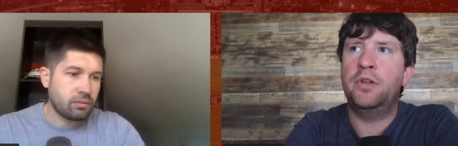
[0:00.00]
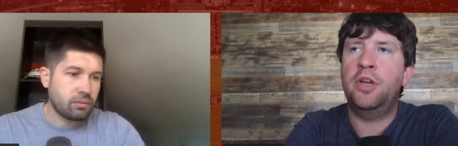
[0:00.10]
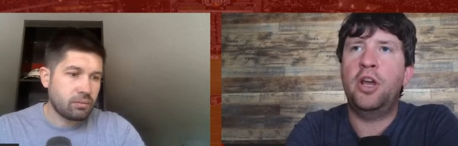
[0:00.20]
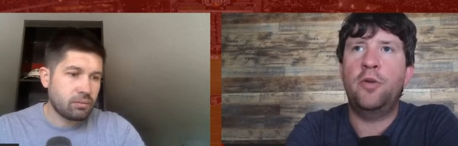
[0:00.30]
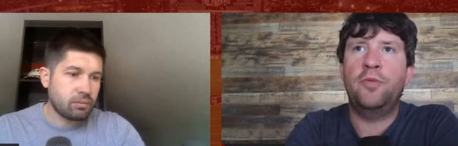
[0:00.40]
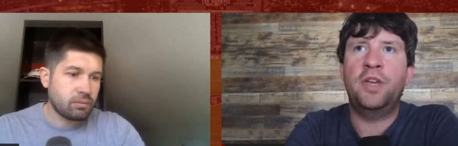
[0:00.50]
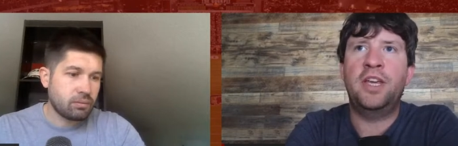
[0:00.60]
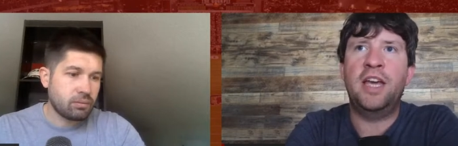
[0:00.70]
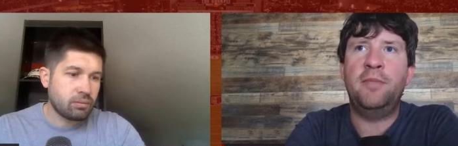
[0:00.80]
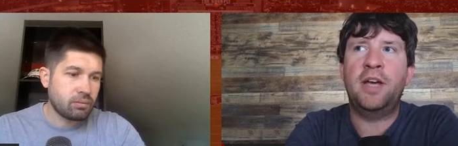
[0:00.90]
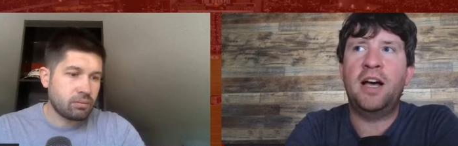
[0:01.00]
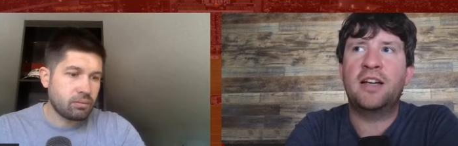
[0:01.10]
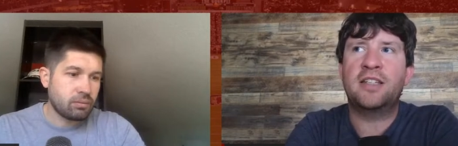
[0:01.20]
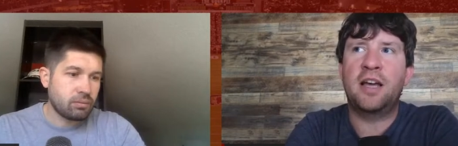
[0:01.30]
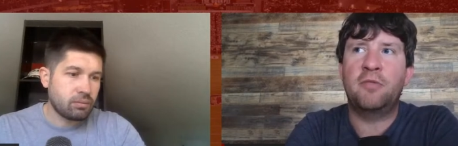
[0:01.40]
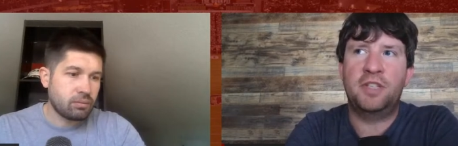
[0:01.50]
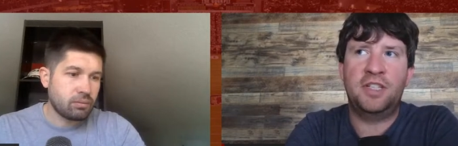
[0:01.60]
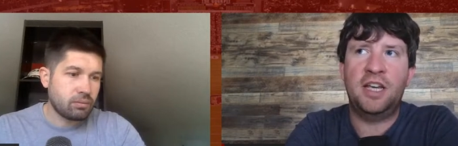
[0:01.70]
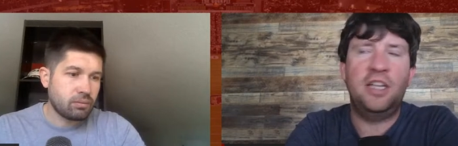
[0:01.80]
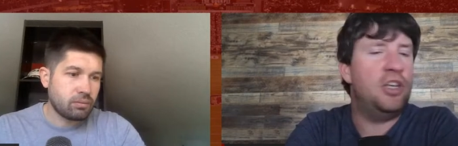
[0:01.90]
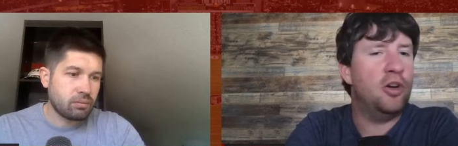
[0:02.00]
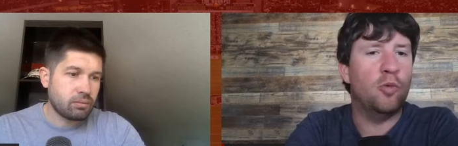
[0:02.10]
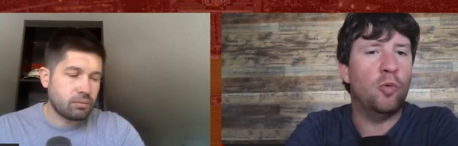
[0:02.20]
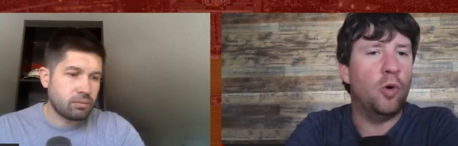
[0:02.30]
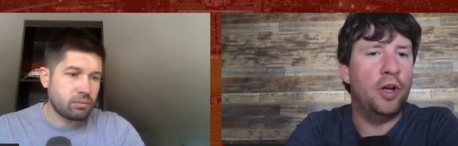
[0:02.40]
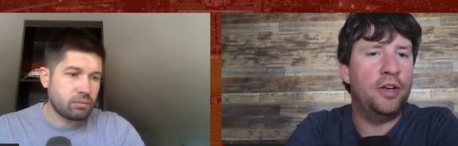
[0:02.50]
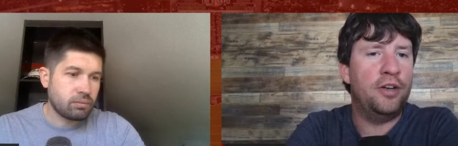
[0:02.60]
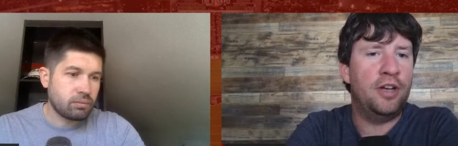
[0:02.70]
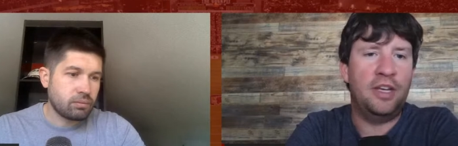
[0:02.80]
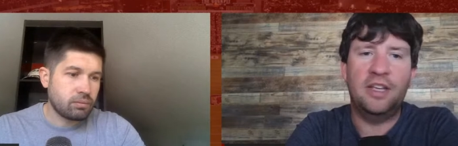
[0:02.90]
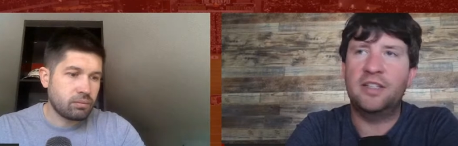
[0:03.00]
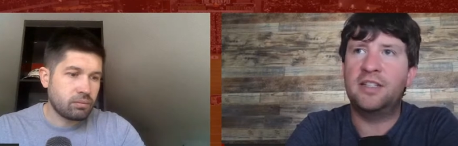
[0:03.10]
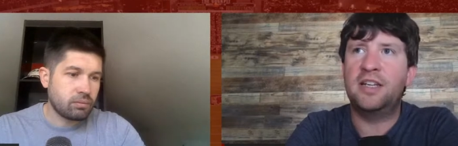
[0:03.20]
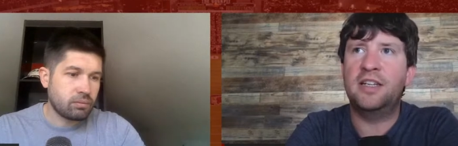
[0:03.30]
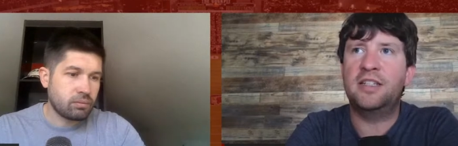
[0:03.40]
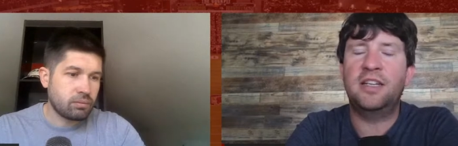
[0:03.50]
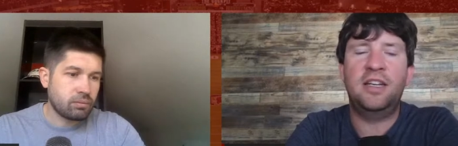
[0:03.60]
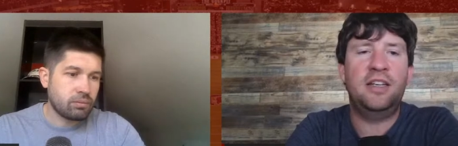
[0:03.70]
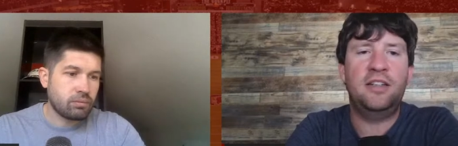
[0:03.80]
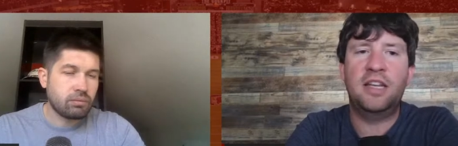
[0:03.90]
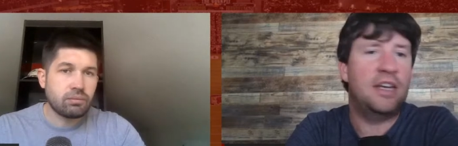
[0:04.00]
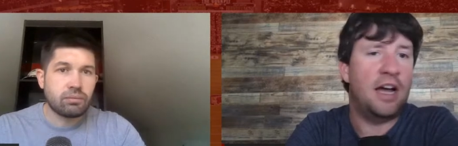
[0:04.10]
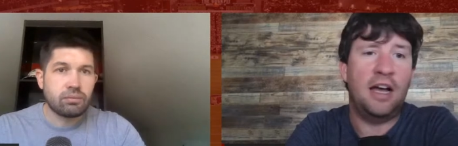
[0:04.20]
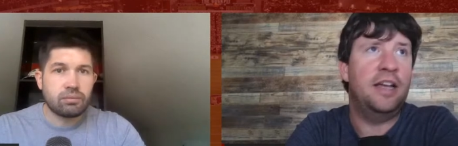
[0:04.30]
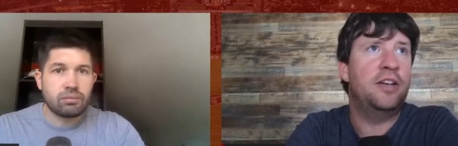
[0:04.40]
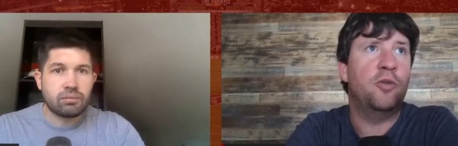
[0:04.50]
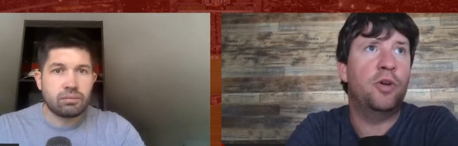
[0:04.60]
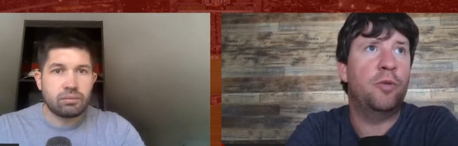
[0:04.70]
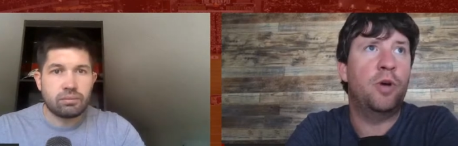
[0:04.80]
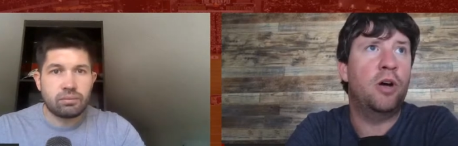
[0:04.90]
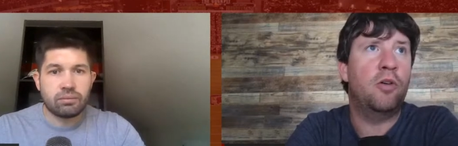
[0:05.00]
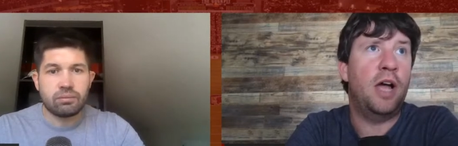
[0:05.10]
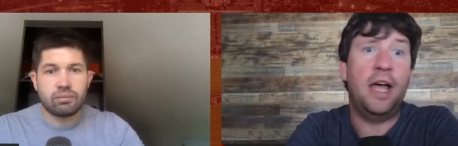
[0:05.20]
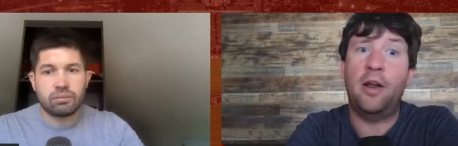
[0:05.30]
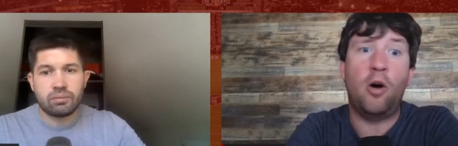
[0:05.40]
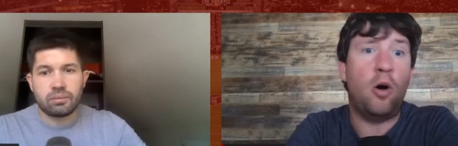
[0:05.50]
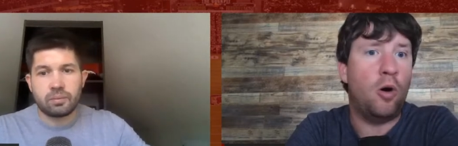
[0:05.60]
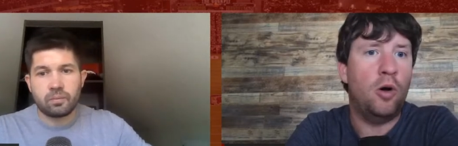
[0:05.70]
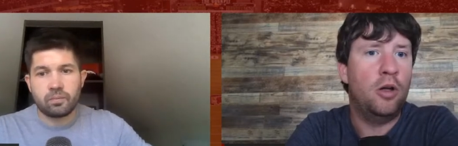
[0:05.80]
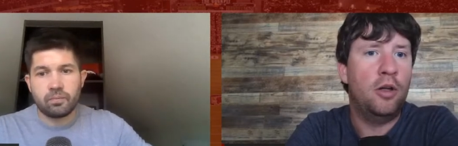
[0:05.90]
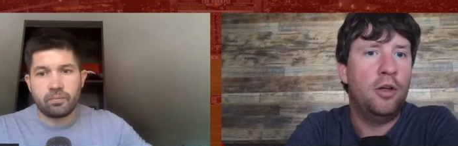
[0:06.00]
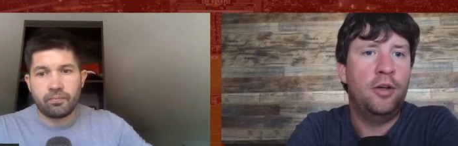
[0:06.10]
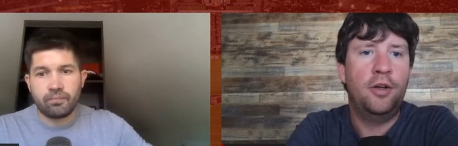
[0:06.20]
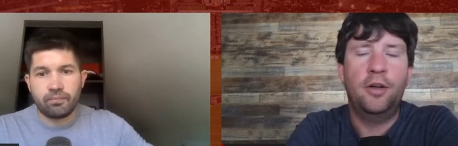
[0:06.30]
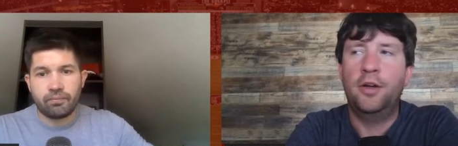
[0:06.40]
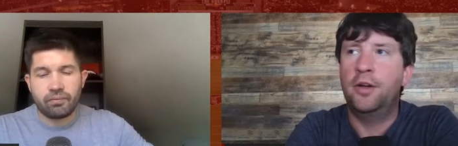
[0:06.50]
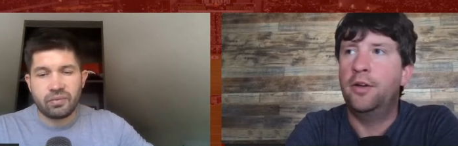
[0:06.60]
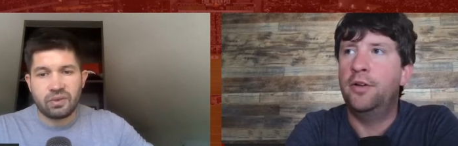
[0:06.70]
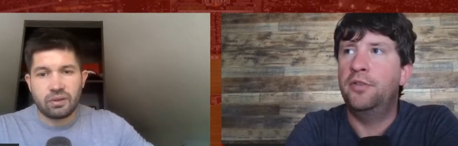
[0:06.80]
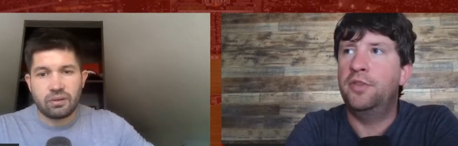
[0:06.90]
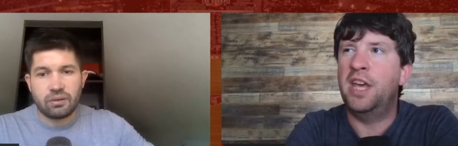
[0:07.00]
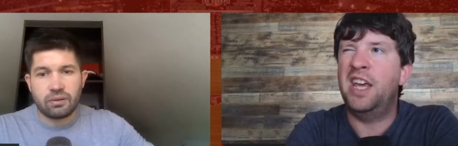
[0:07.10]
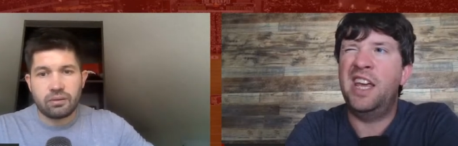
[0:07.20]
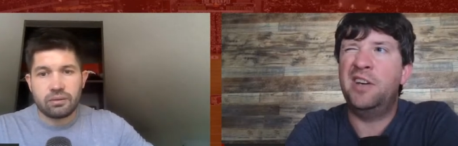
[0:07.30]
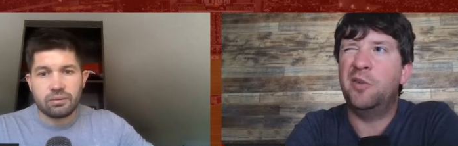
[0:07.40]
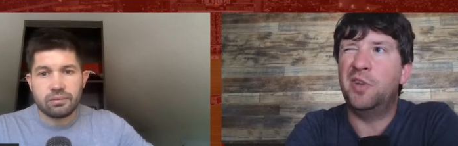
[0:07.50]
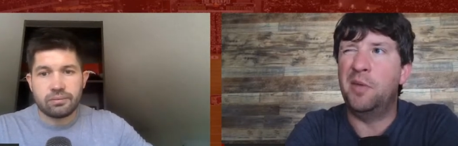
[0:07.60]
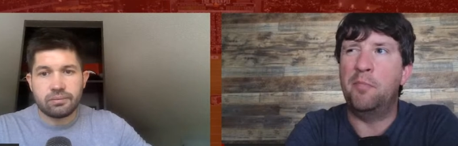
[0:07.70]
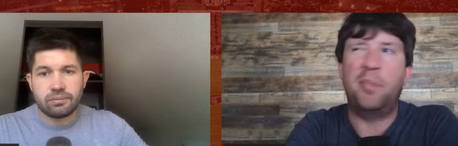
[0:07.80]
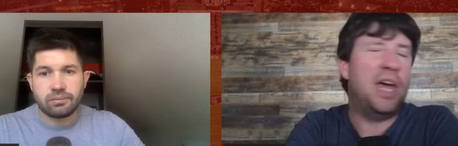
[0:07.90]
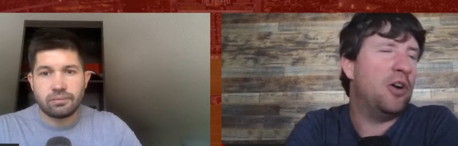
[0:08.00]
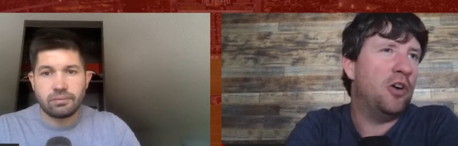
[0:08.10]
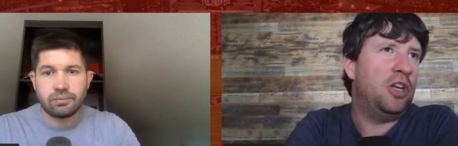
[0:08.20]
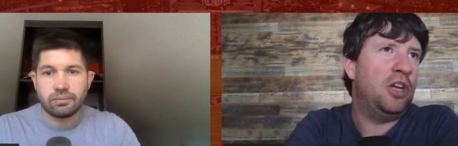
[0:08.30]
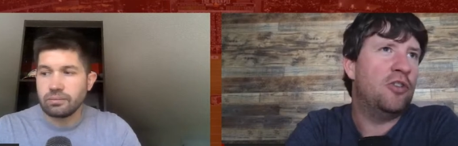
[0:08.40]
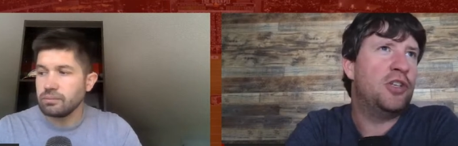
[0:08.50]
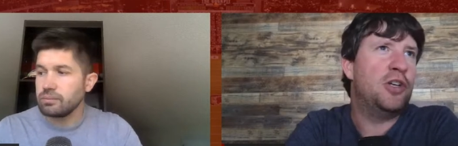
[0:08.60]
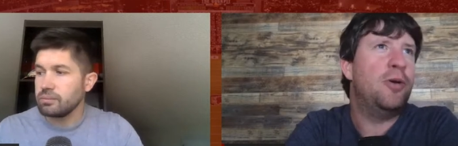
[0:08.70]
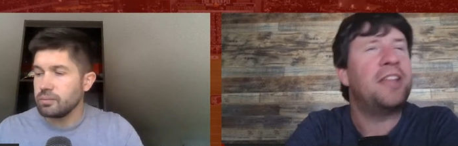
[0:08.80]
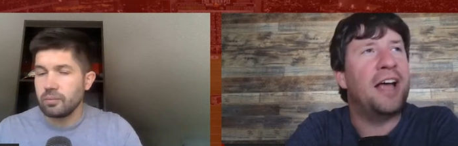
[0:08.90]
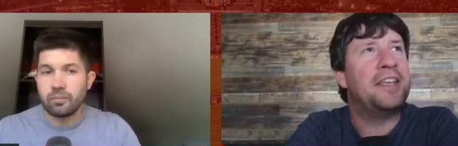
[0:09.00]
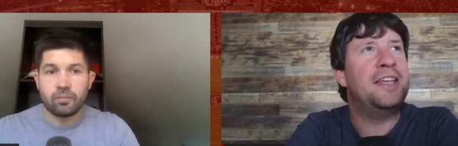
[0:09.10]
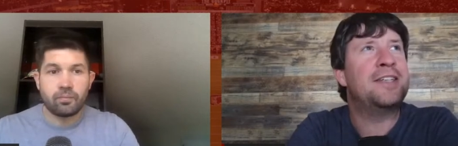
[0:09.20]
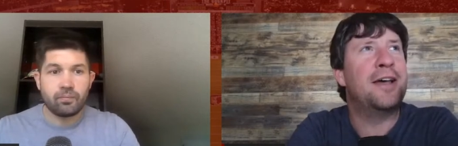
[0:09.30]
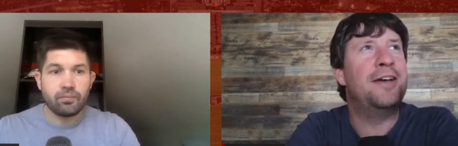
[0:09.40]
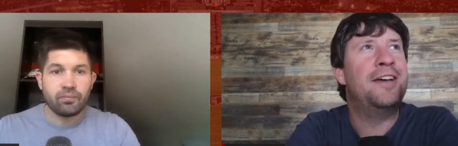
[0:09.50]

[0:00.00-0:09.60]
Speaker 1: you know, the Gamecocks, I would say year one against Tennessee did not handle it well at all. They handled it better year two. I, I think, so,